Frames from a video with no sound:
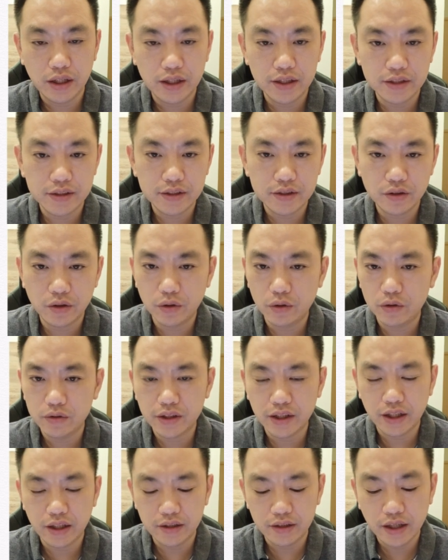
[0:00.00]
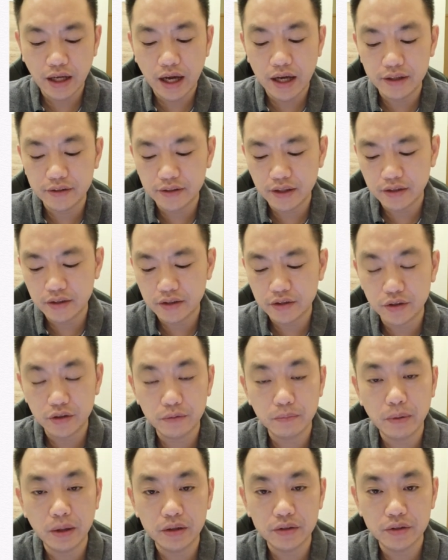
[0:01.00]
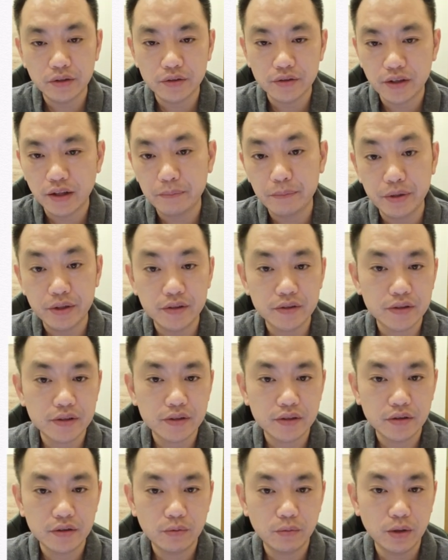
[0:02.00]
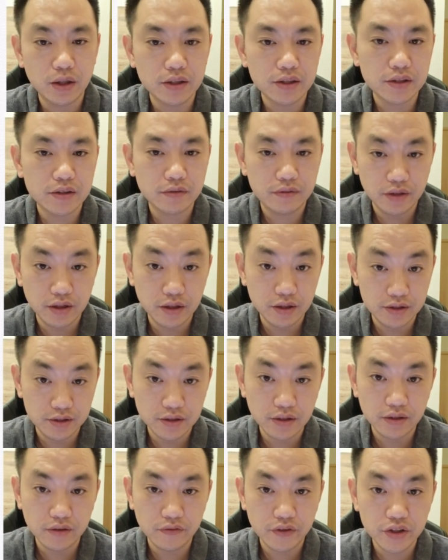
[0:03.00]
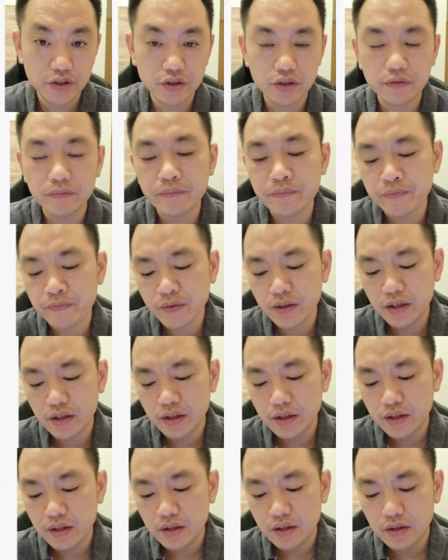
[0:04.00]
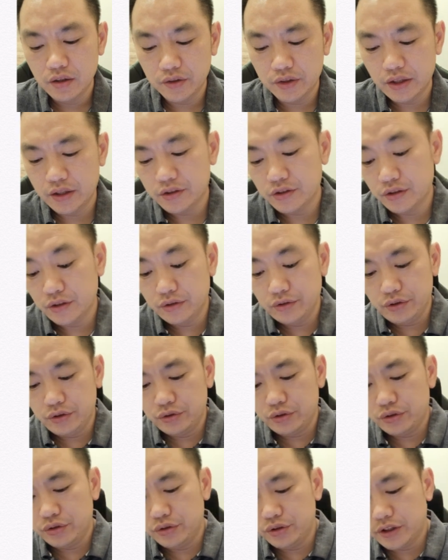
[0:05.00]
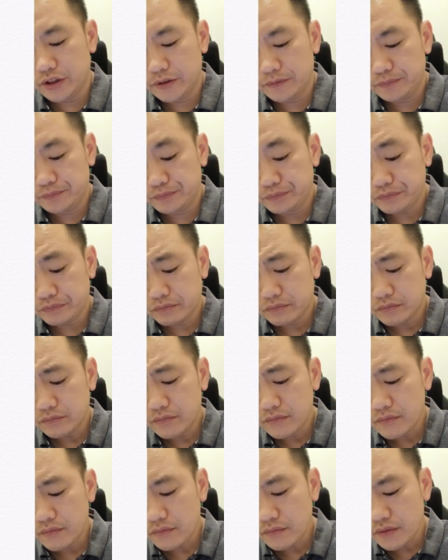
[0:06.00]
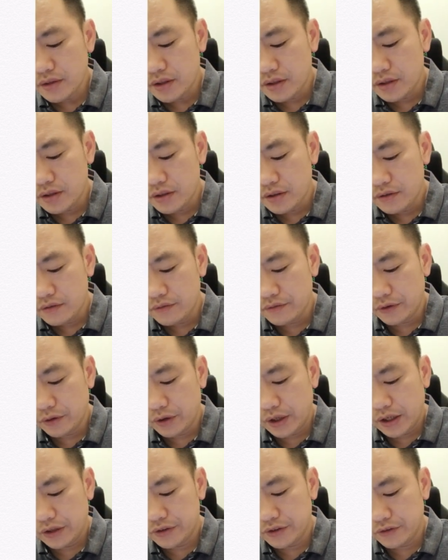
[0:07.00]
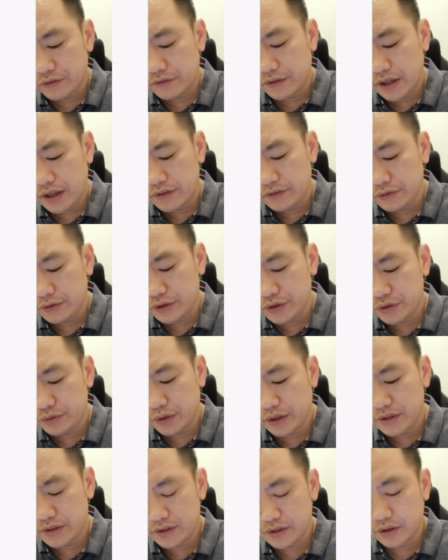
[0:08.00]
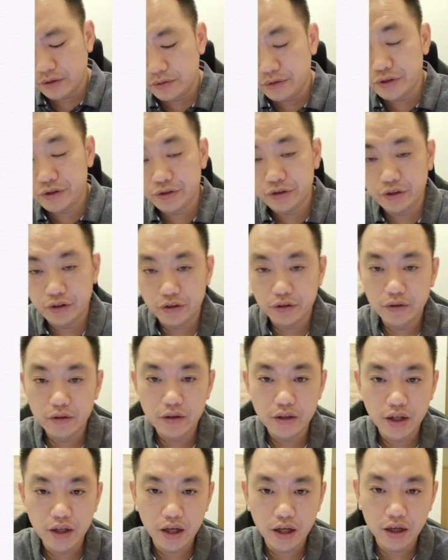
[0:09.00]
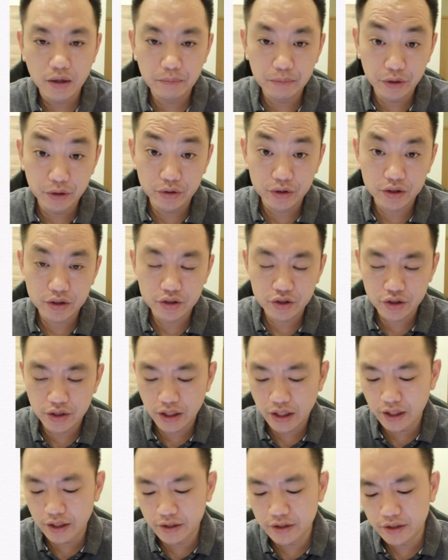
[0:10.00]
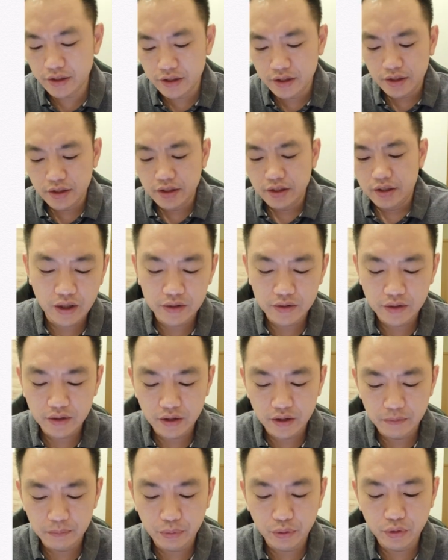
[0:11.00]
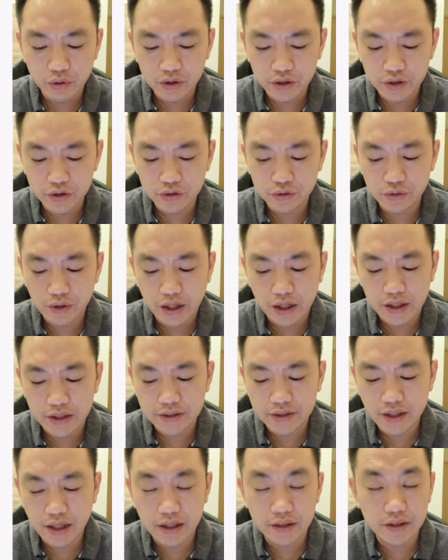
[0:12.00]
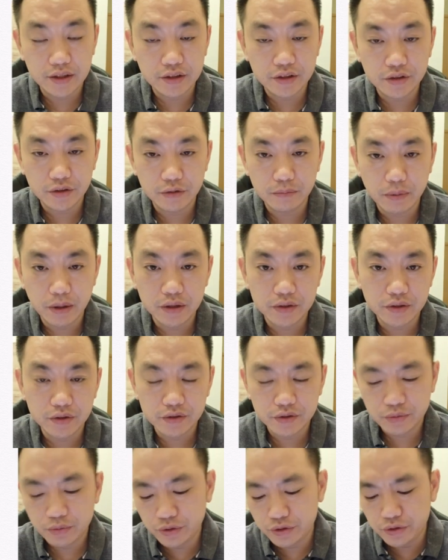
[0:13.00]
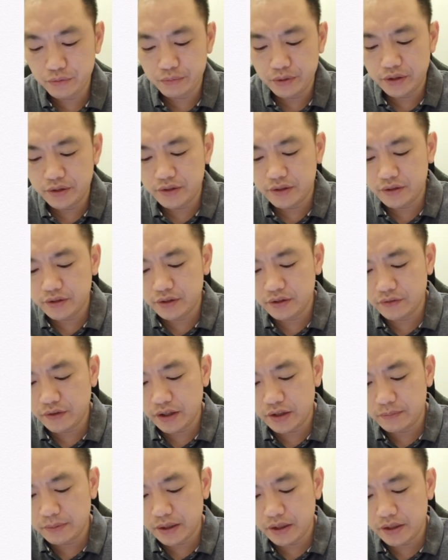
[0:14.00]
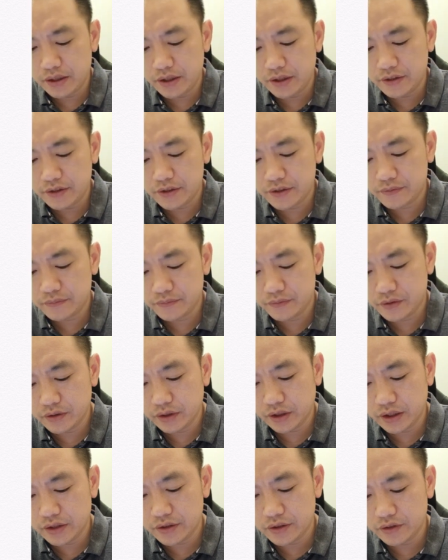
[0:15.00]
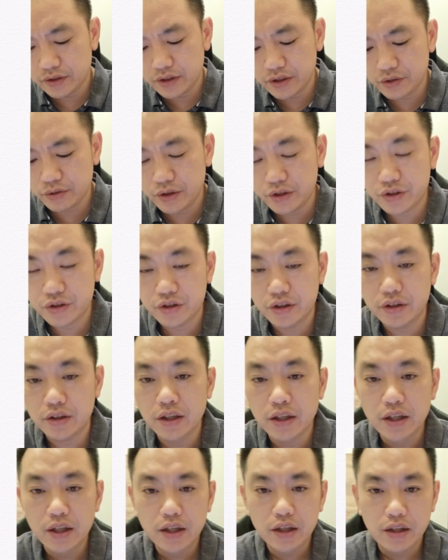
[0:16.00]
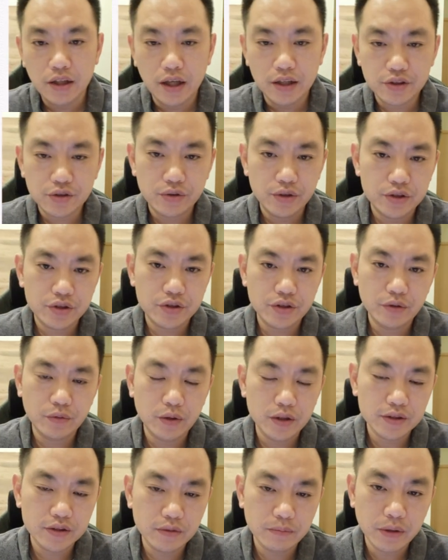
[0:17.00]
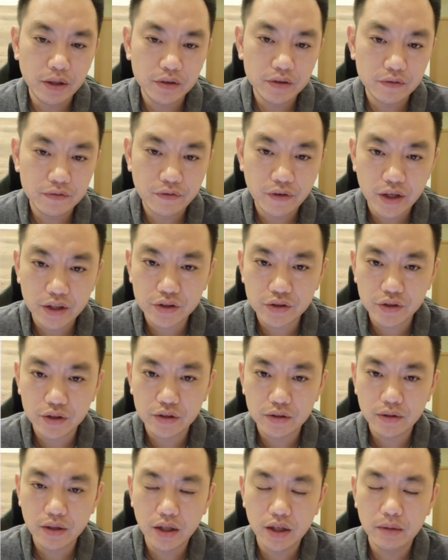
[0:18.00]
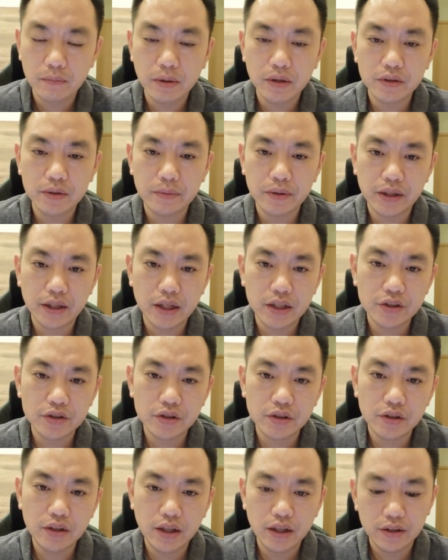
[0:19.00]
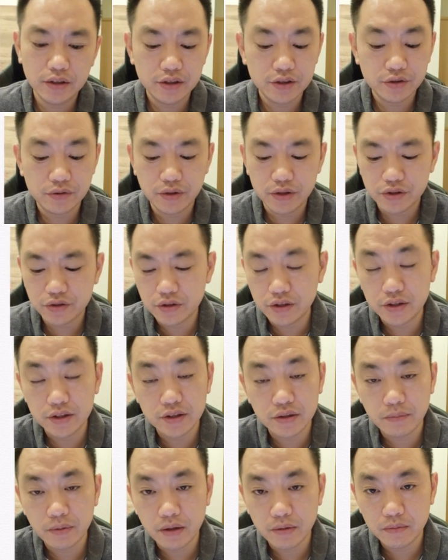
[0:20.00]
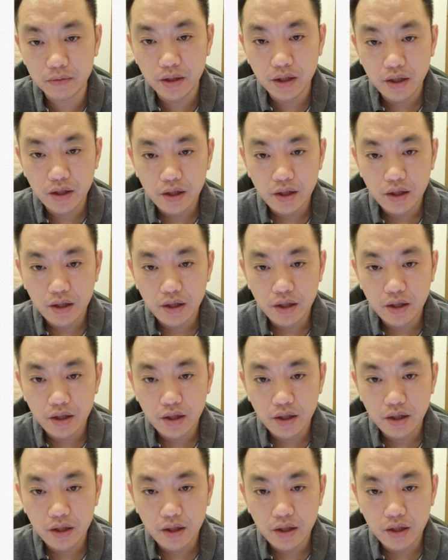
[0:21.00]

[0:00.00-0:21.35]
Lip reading: 8 or 10 identical bottles. That means what? It's a division. Okay, so you took 4 out of 5, which was the original milk she had, but pour into 8 identical bottles, which means divide by 8. Okay, so this question, last question was about the fraction multiplication, and this question is about